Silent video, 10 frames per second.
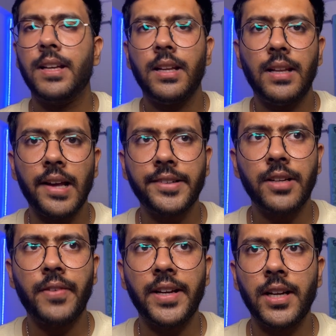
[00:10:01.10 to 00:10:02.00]
Last
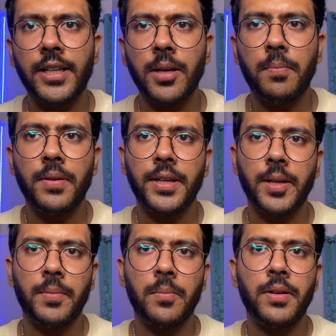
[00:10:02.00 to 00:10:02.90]
and final tip
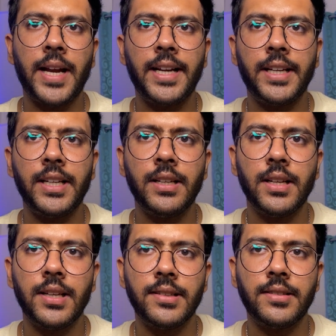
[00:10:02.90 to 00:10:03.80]
Tip number 19
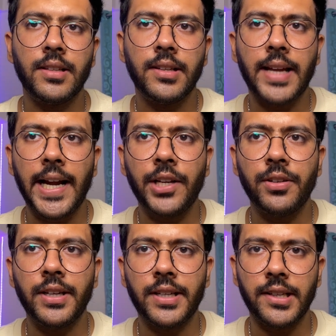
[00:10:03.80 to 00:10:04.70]
is write
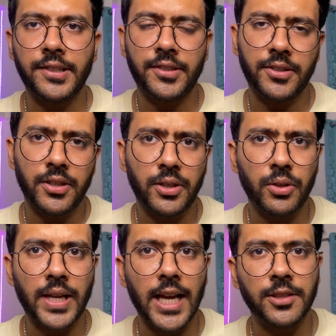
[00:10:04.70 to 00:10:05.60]
unit tests to
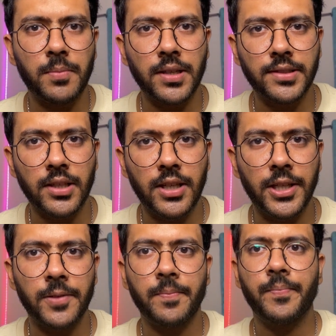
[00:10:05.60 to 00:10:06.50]
catch bugs
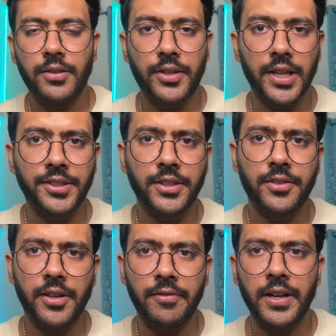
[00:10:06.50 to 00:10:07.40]
early. Test
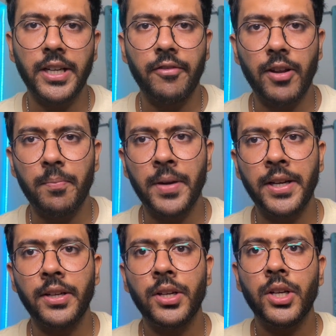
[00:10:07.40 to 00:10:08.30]
driven
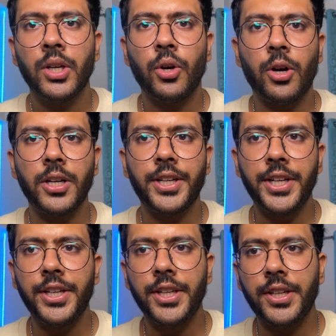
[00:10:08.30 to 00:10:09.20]
development or
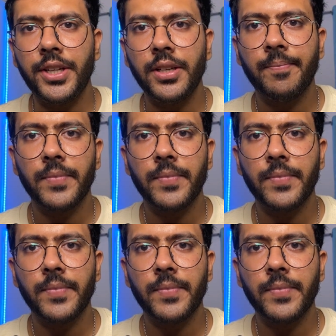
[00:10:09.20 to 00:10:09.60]
TDD